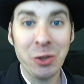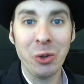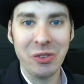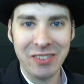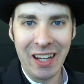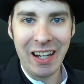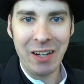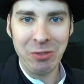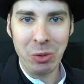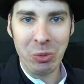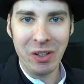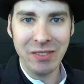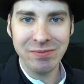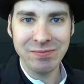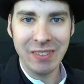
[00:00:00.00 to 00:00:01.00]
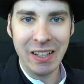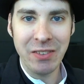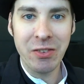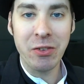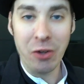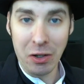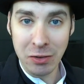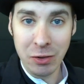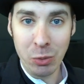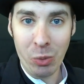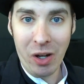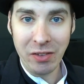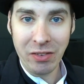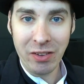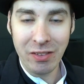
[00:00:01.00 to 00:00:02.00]
Good day everyone, it's Dr.
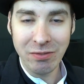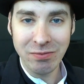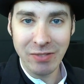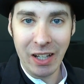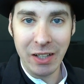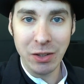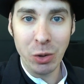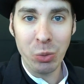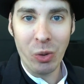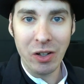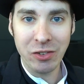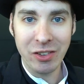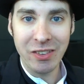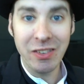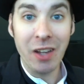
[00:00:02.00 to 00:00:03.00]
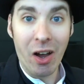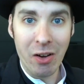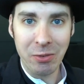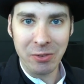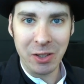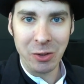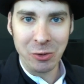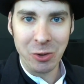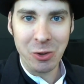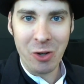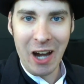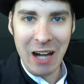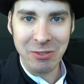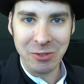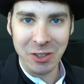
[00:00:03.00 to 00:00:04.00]
Watson and you're watching the Off-Kilter
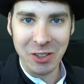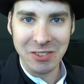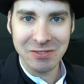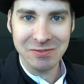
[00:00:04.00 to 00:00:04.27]
Crafter.